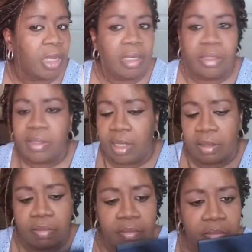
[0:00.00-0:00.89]
That's it.
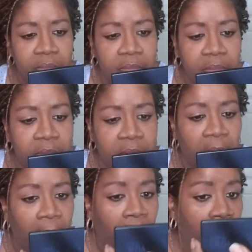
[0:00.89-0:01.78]

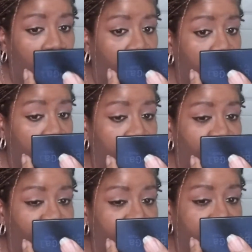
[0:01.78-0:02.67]
I am
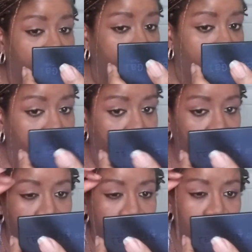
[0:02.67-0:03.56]
finished.
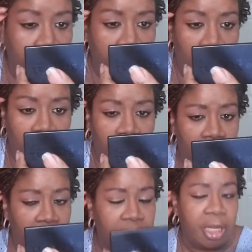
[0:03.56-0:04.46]
I
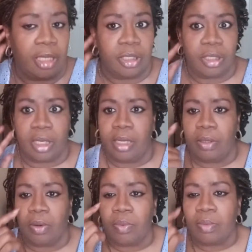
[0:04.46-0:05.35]
love that shade
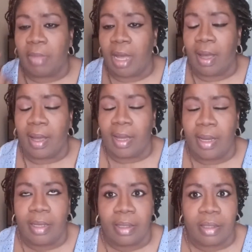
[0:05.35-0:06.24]
over my
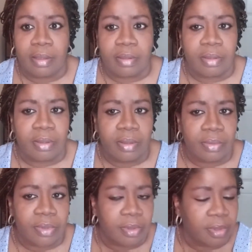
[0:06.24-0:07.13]
eyelids.
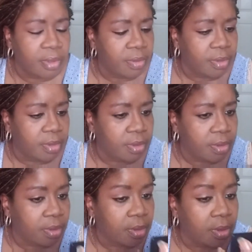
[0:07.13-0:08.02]
So
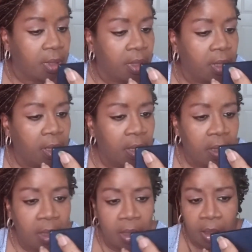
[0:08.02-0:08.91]
serious.
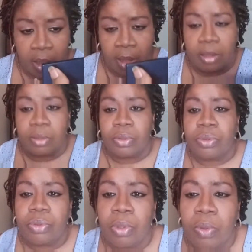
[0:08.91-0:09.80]
It is
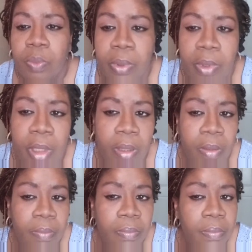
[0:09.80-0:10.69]
so pretty.